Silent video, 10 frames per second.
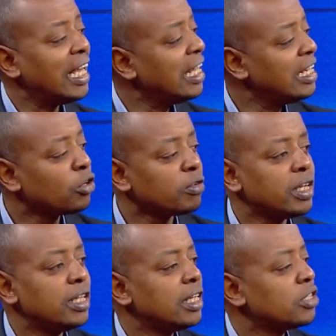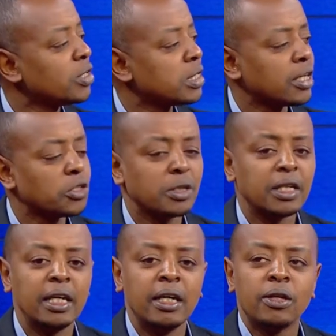in any transaction.
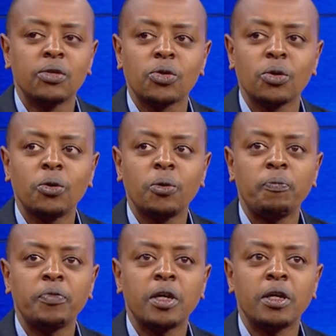So